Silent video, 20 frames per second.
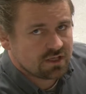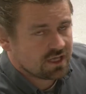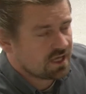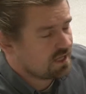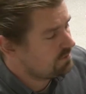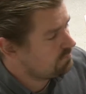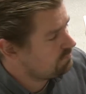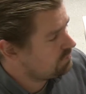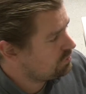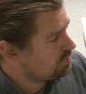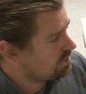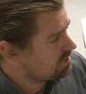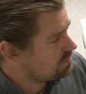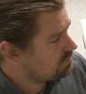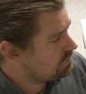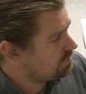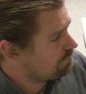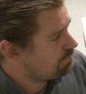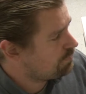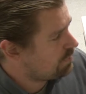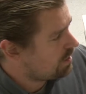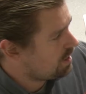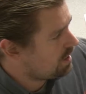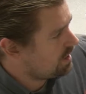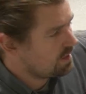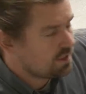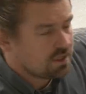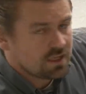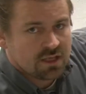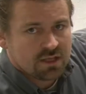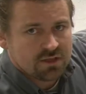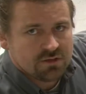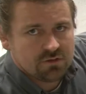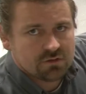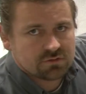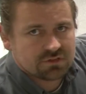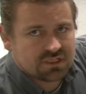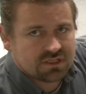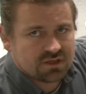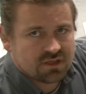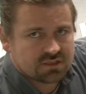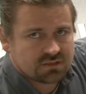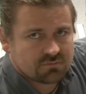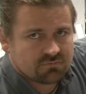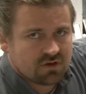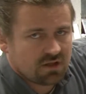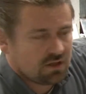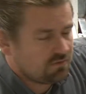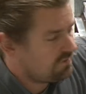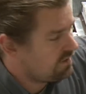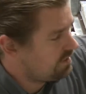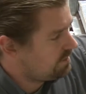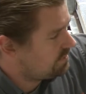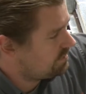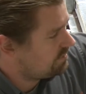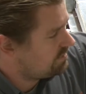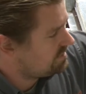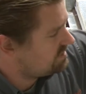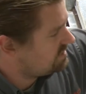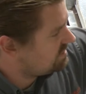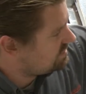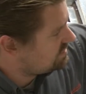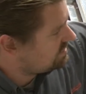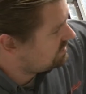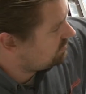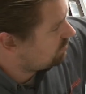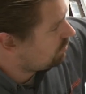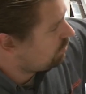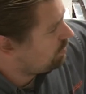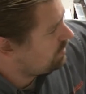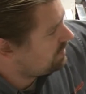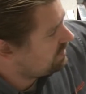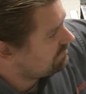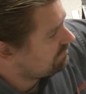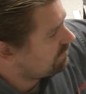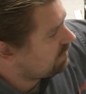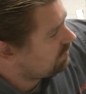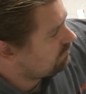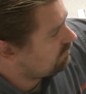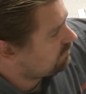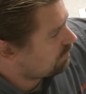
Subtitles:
and you can do it by using this valve here. This is the opening valve